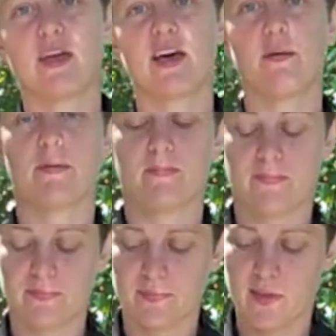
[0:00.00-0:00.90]
up.
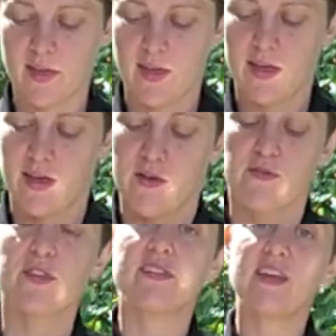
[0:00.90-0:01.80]

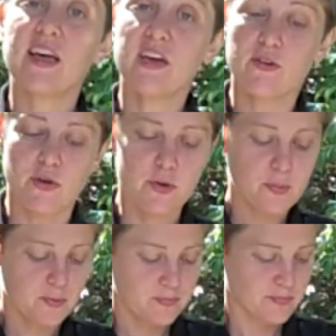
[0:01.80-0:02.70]
For the second group,
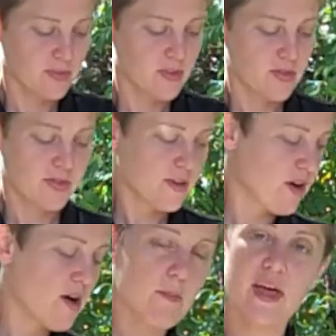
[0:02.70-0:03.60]
there
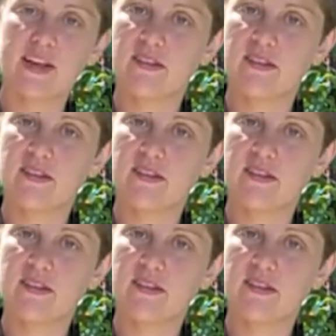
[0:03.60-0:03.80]
aren't many